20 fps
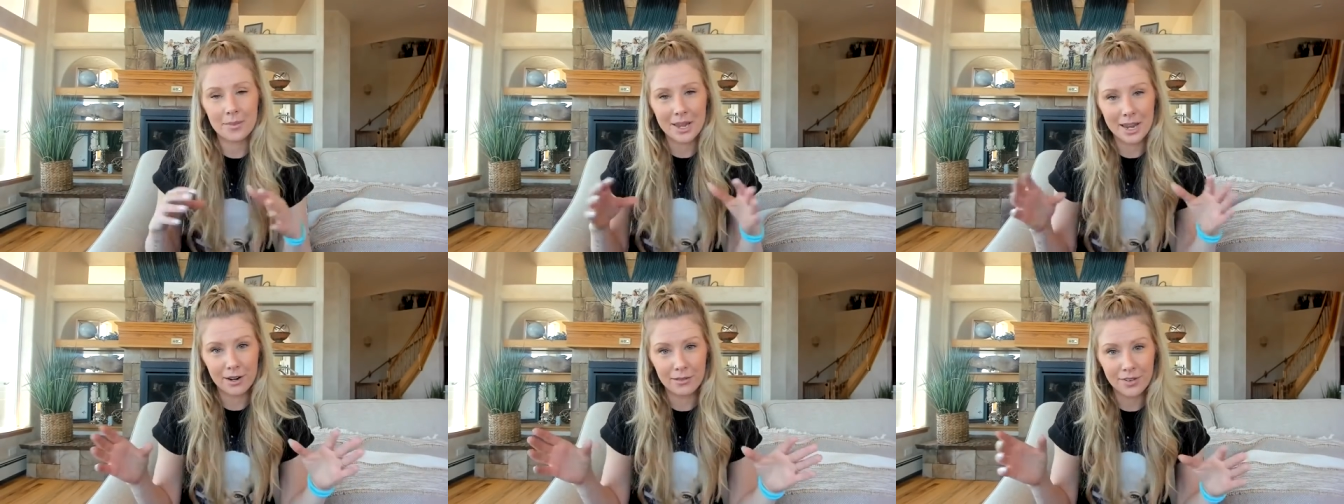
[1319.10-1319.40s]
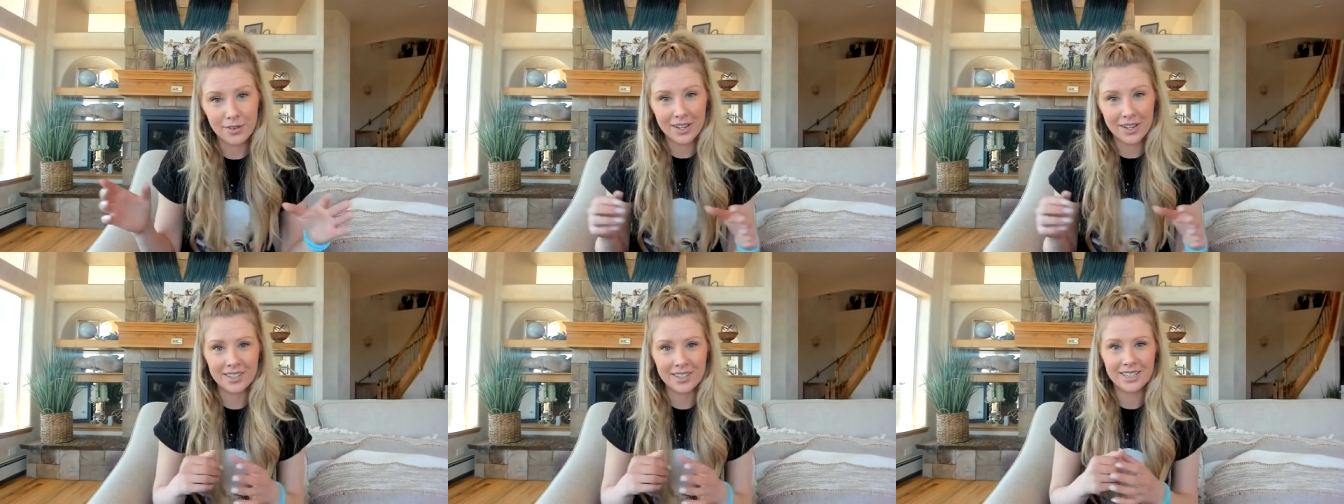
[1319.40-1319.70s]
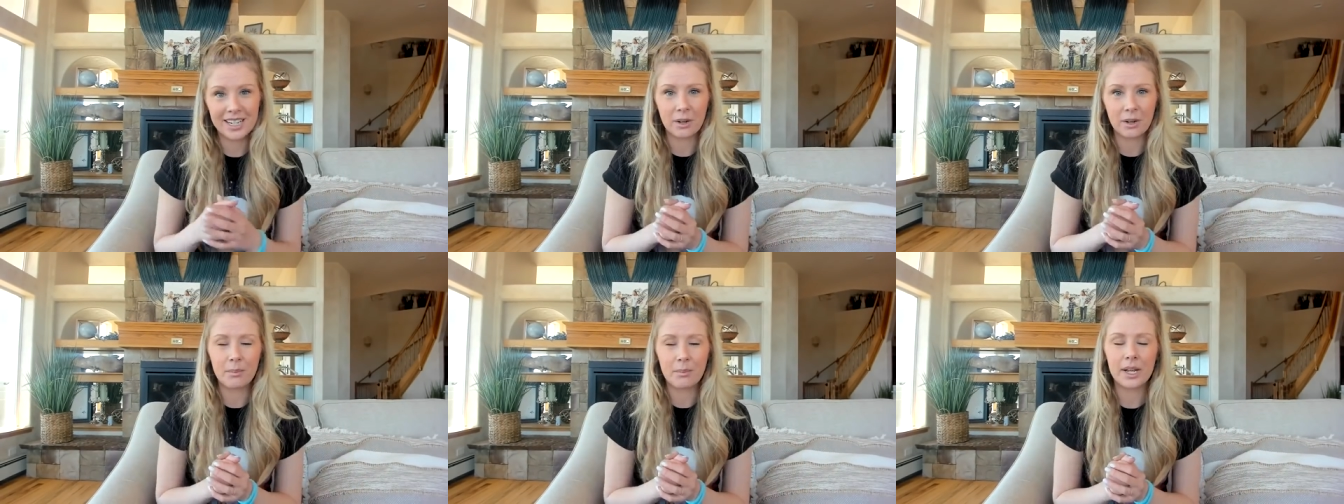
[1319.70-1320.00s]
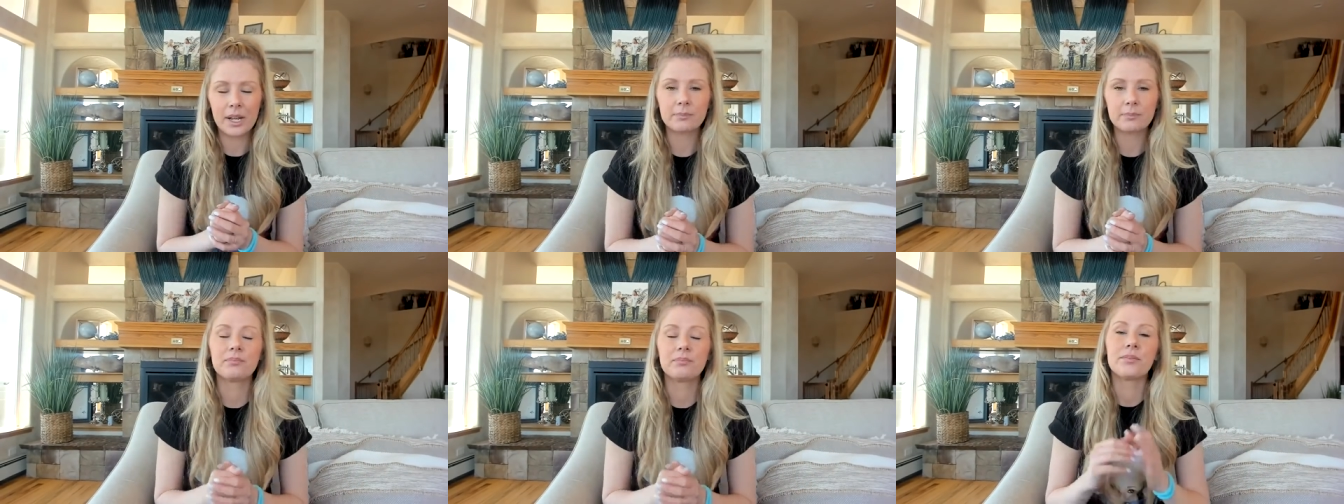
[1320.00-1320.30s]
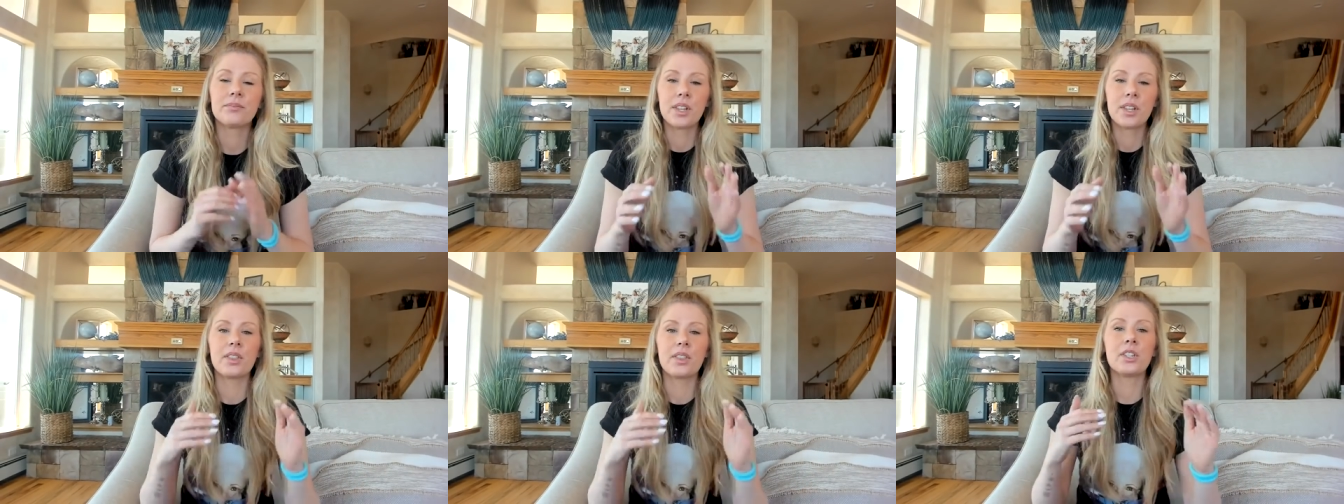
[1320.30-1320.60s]
manifesting but
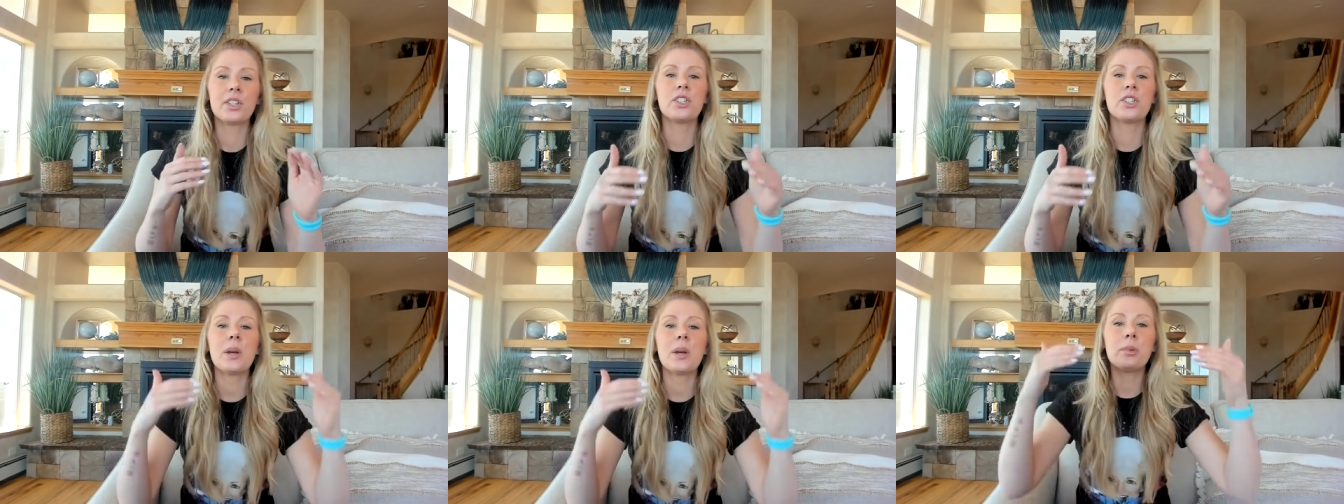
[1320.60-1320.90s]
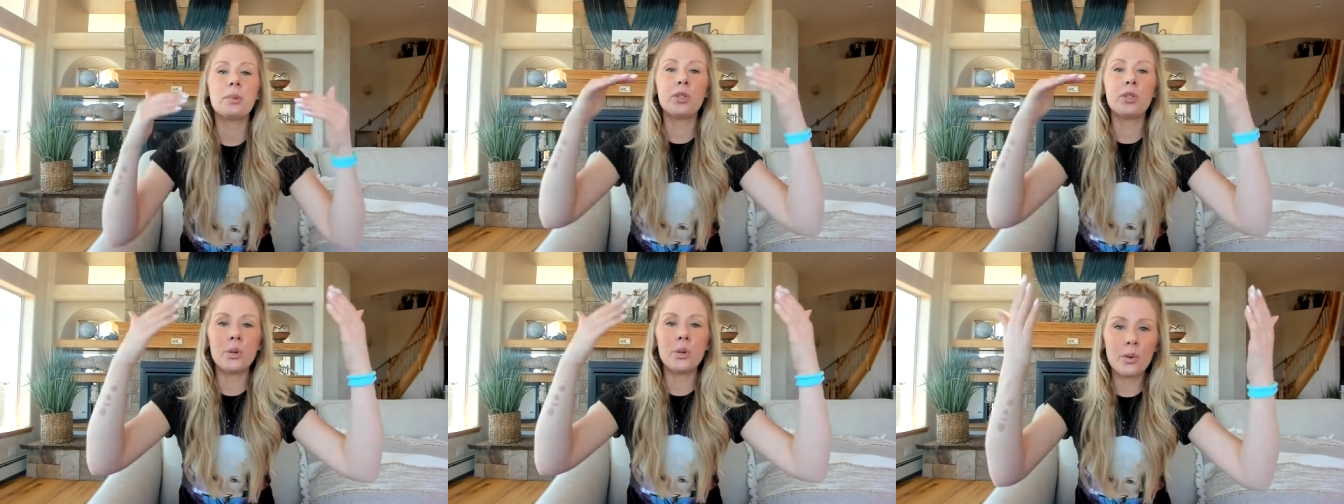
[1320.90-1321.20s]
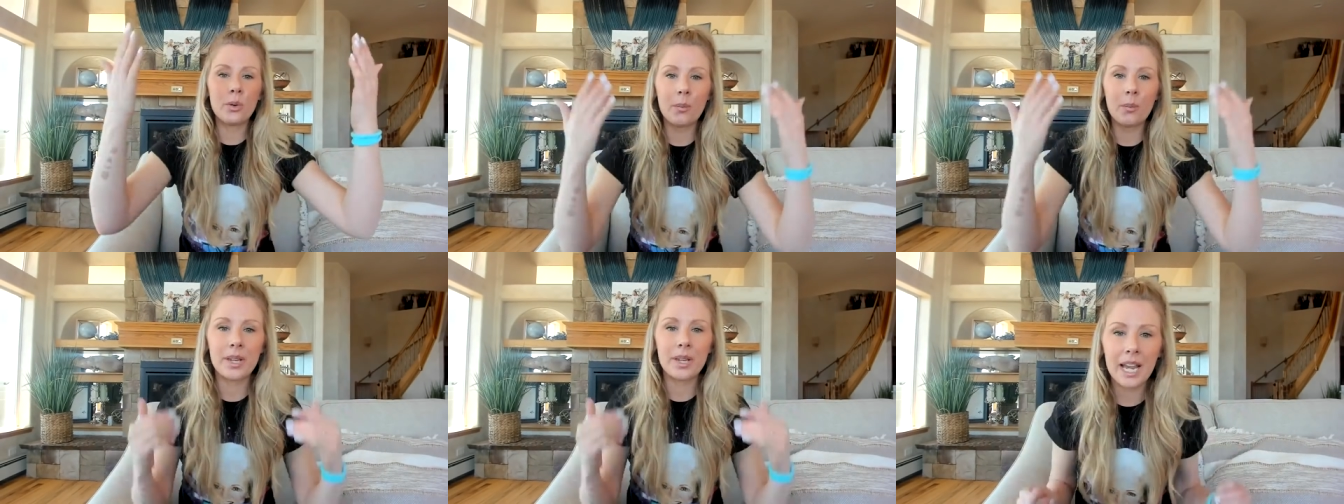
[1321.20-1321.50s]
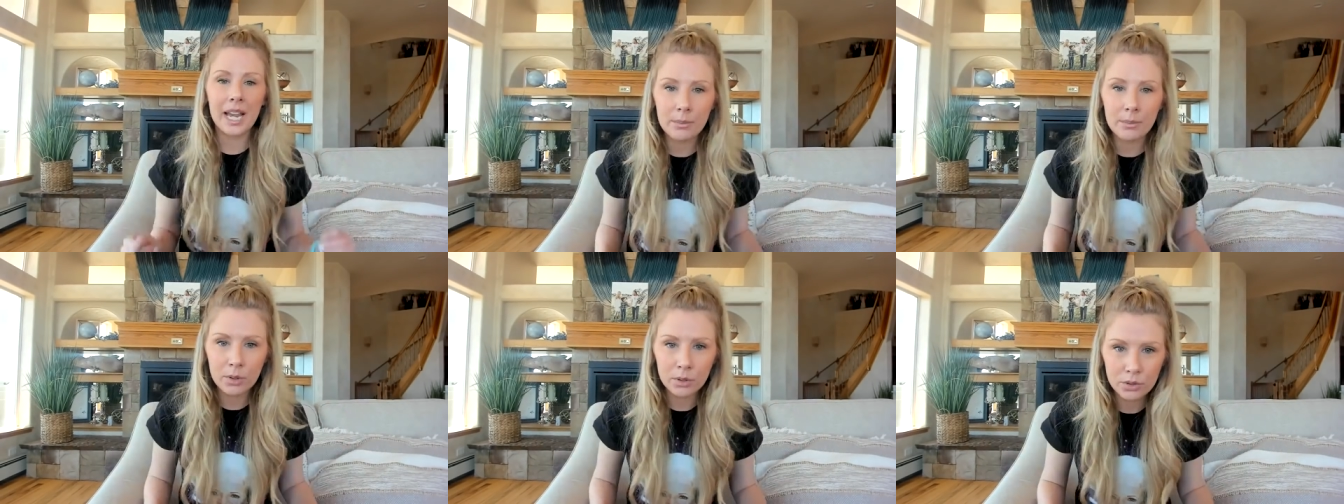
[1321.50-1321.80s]
the steps to be able